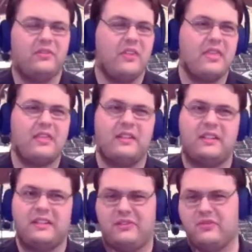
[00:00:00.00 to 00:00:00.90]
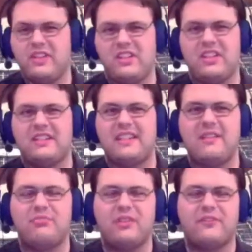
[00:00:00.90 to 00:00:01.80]
reaching its
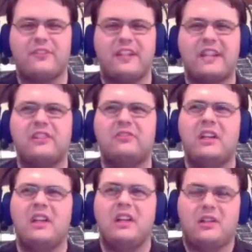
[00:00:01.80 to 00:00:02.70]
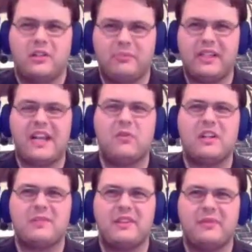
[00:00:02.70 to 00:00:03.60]
endpoint for now. Black
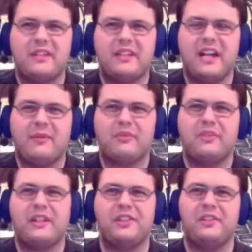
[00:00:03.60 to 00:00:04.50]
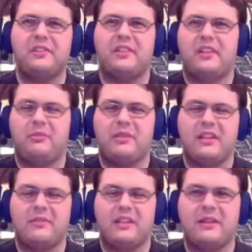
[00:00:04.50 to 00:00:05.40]
Waz becoming a Kamen Rider,
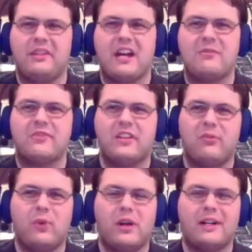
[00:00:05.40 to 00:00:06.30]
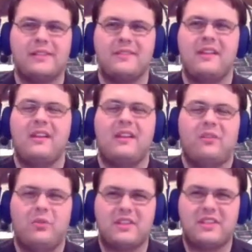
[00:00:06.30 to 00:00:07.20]
becoming Kamen Rider Waz.
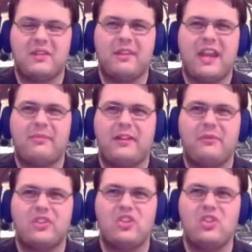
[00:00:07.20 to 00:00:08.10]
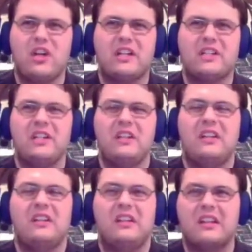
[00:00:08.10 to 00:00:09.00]
What's going to be happening with Chuck?
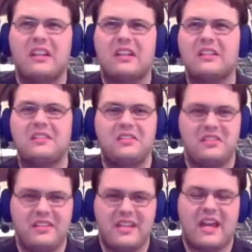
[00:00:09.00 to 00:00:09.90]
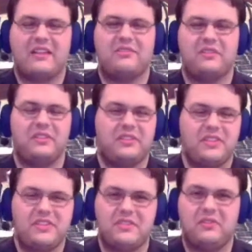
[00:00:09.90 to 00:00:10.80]
And yeah,
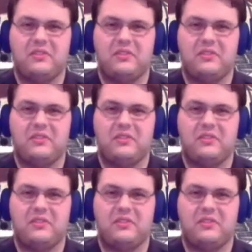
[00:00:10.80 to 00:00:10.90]
just